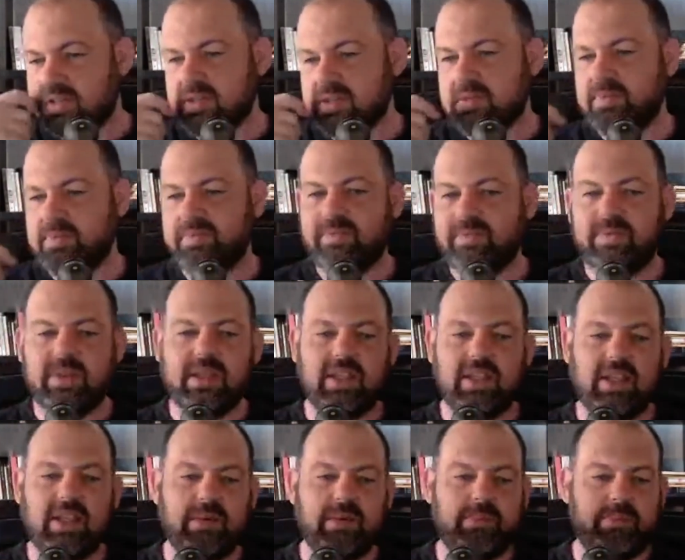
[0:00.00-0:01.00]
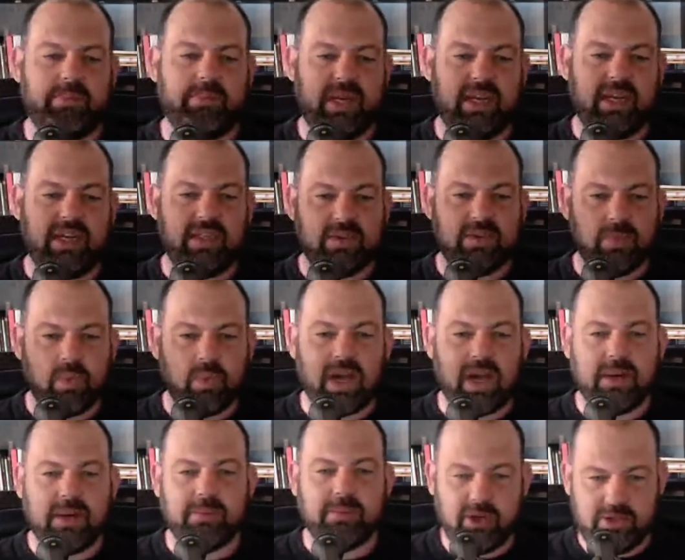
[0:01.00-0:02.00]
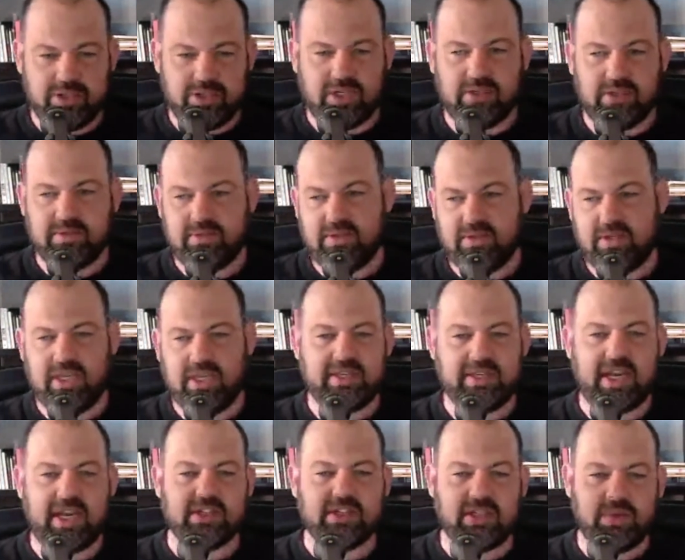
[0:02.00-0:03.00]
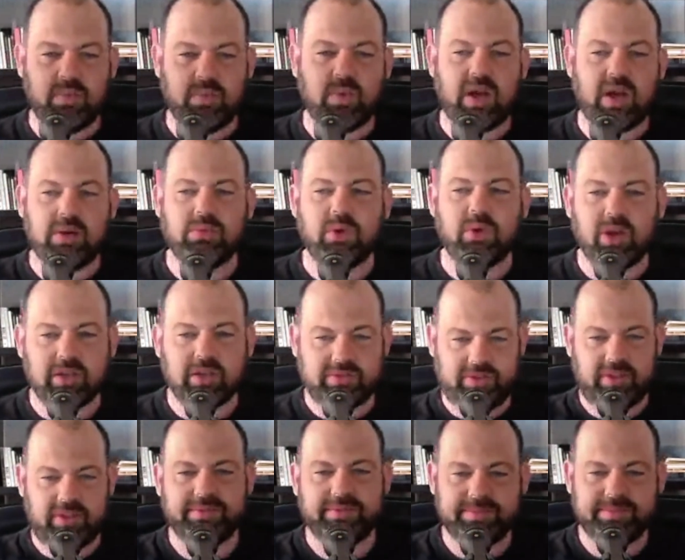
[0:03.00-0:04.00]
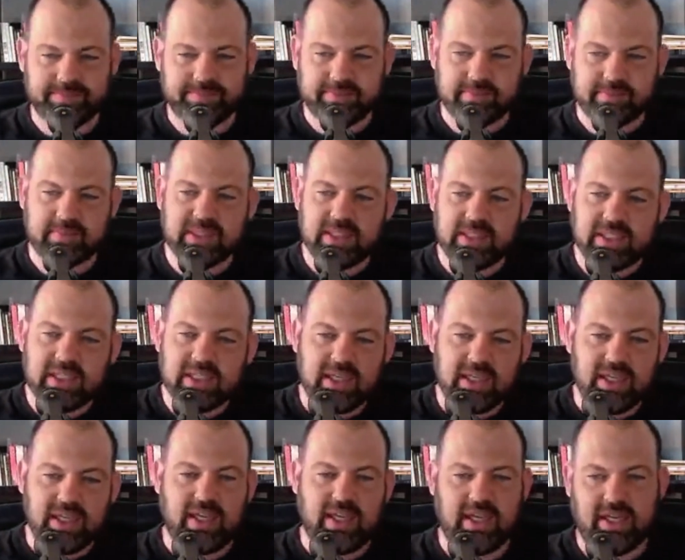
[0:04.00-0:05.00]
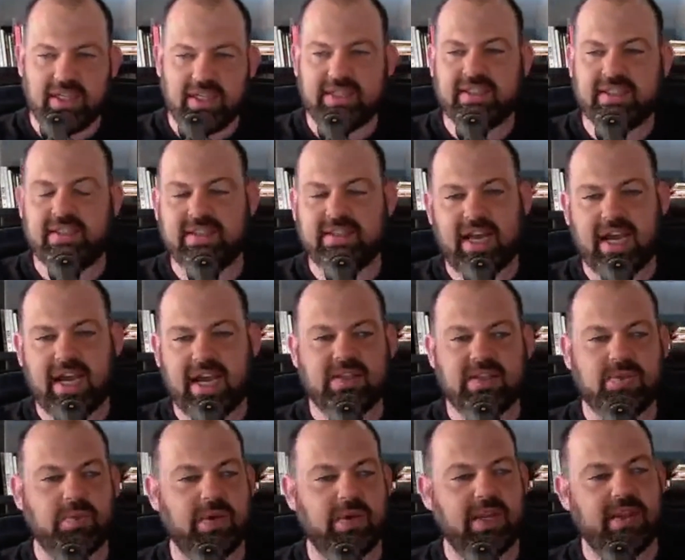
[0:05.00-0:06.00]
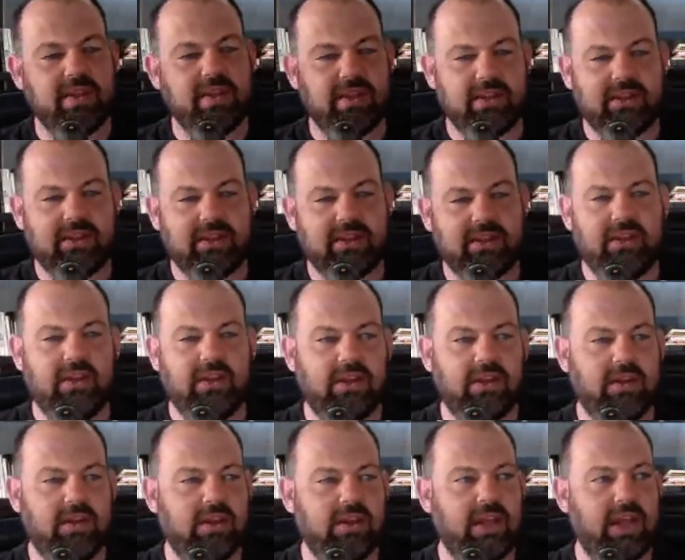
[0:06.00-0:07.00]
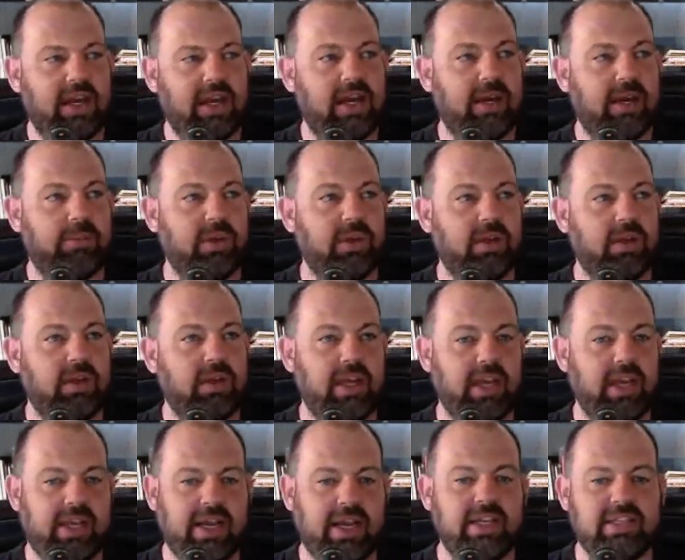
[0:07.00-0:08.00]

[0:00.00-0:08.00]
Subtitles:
motions, but it is one motion. It's actually one workflow. And it starts with a